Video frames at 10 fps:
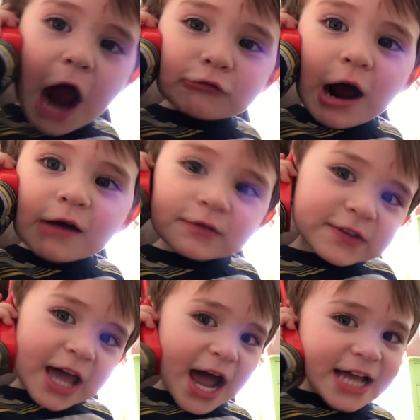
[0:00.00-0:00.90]
will
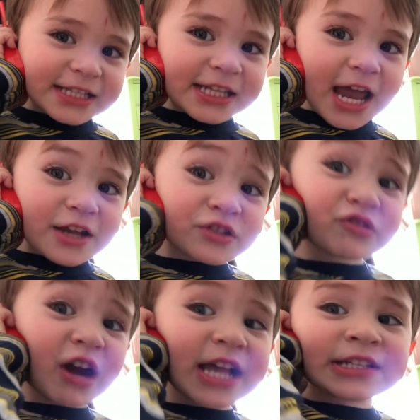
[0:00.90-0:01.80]
now I sit in
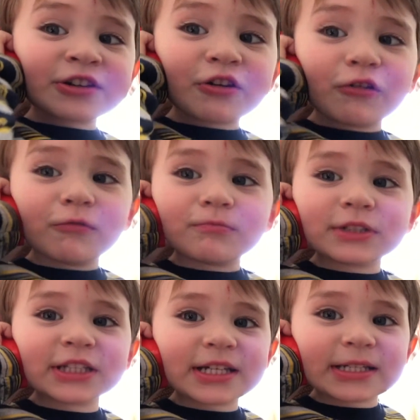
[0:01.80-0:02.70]
trying school,
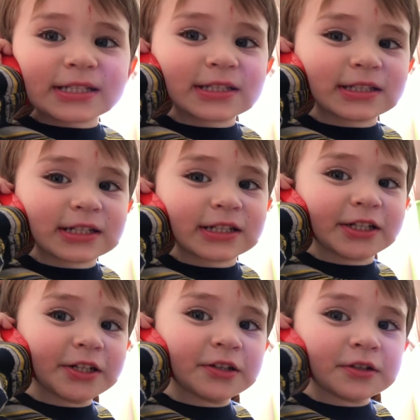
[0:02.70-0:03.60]
Mickey
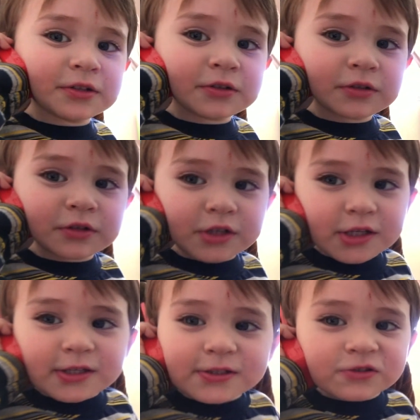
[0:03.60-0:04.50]
Siggy.
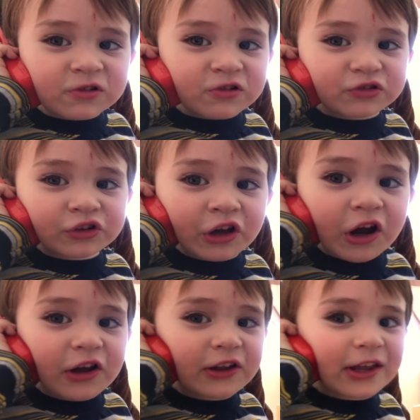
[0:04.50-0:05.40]
So
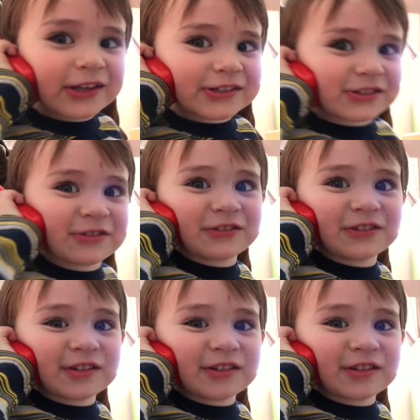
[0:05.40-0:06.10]
tired, so.